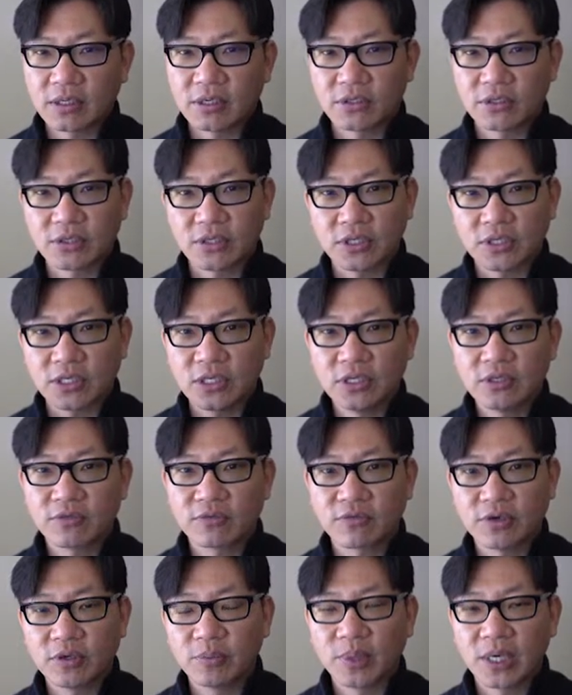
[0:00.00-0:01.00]
There's a
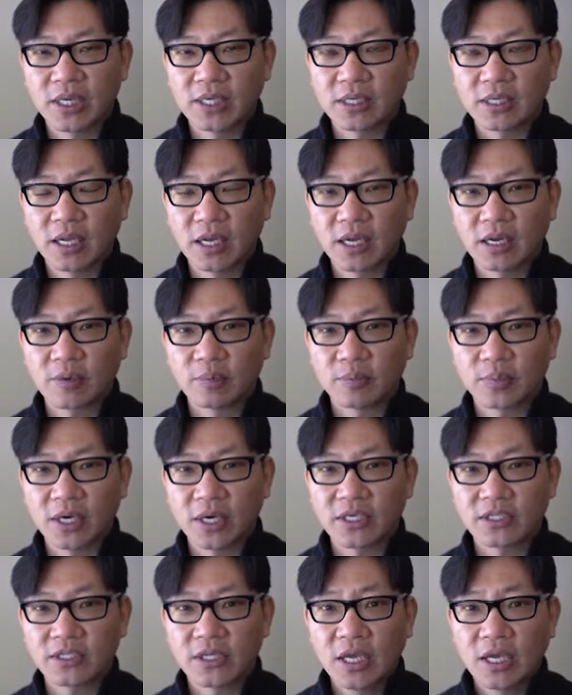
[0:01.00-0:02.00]
yeast-free button that I can
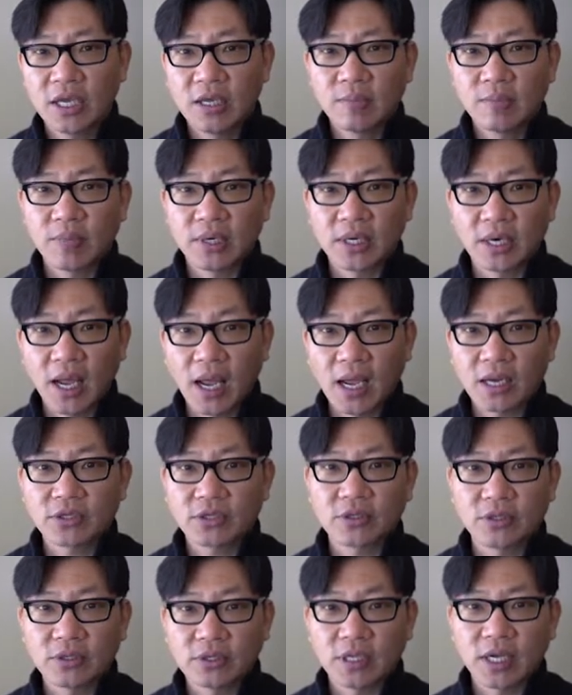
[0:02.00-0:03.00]
press, but
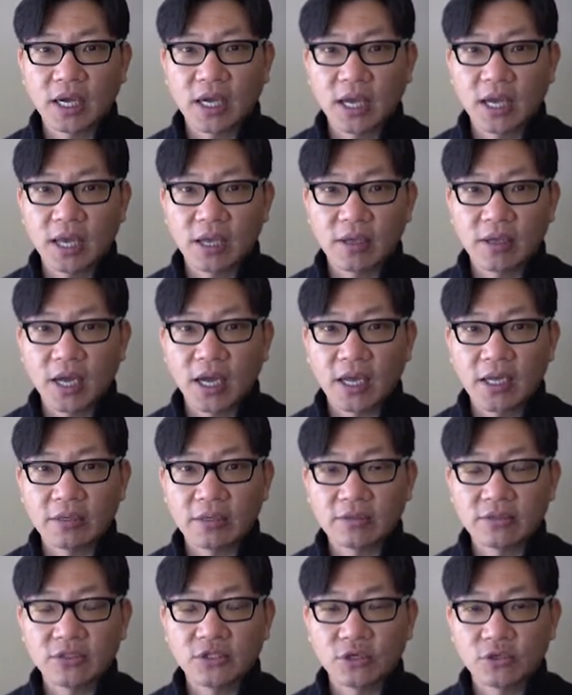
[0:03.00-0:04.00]
actually
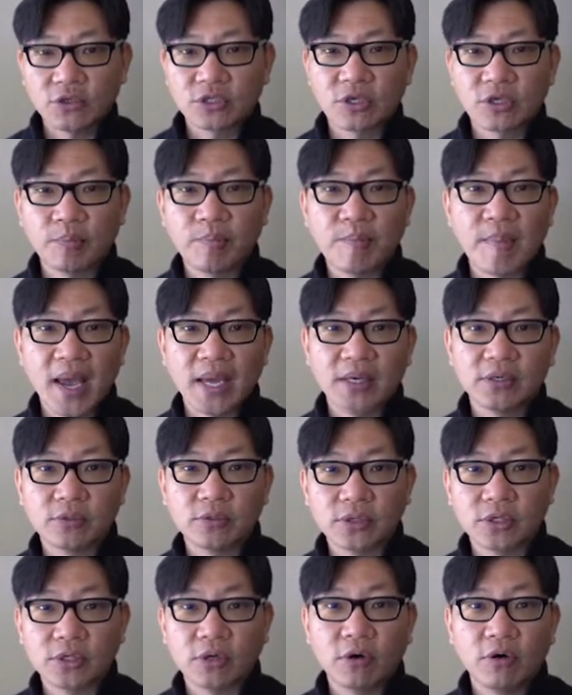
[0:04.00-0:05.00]
I choose to
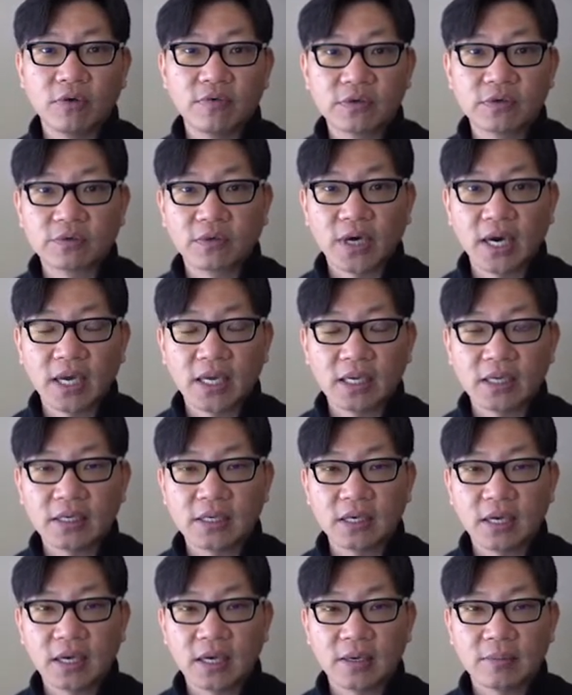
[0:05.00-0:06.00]
manually override
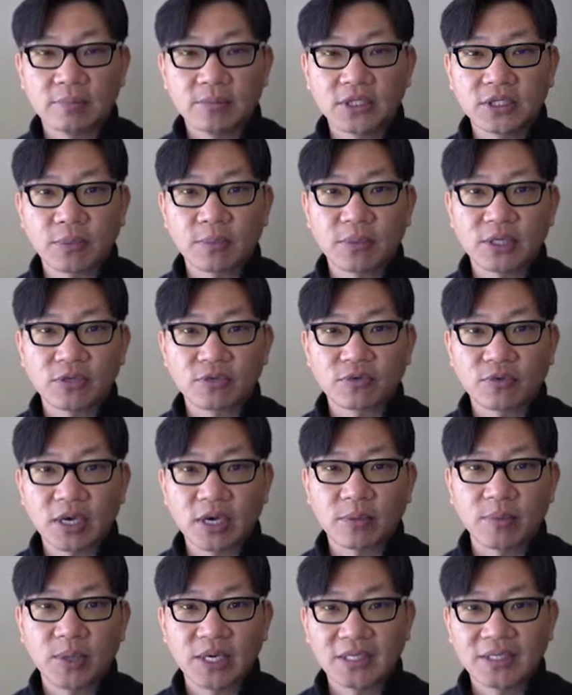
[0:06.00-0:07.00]
some of those
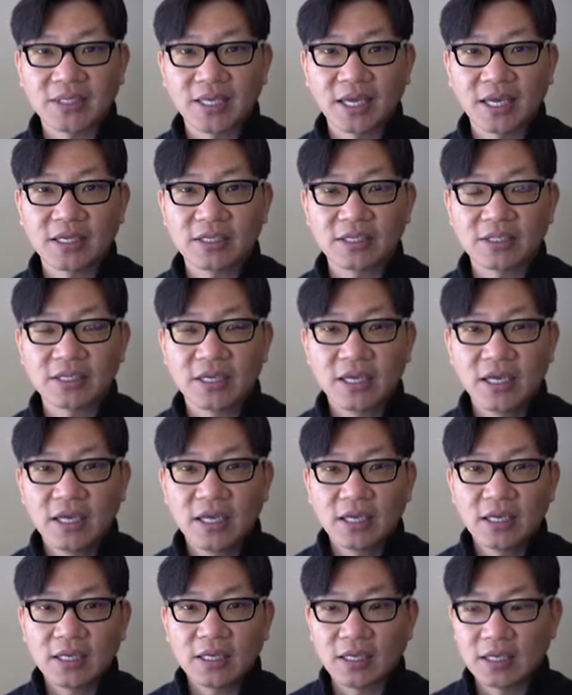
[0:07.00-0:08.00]
recommended settings
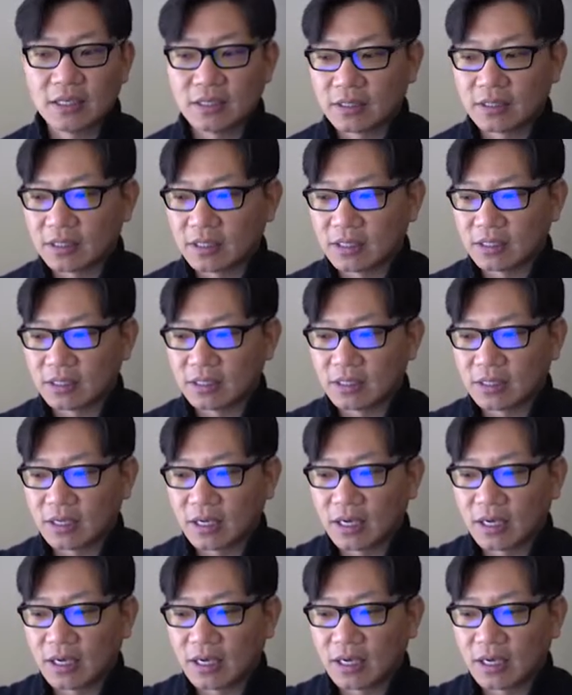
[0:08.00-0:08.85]
in the